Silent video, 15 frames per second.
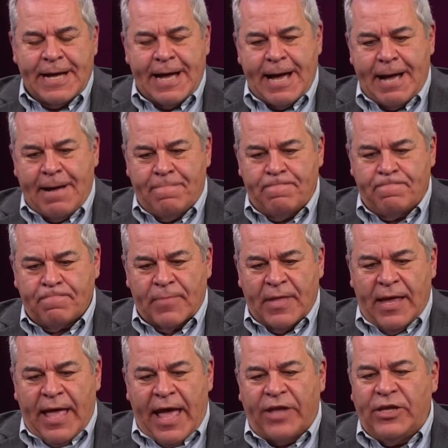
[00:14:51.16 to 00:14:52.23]
And,
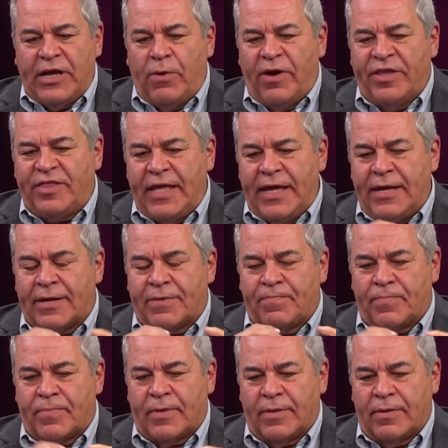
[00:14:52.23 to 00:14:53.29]
I think
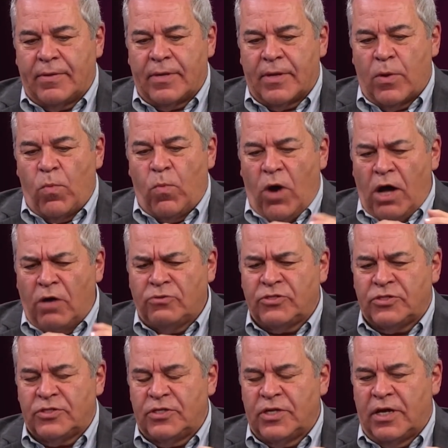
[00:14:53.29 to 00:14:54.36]

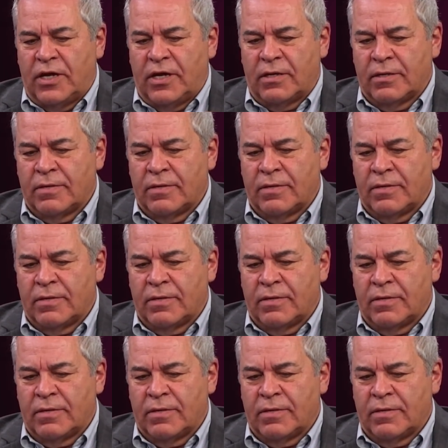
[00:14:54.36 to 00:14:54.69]
whilst there's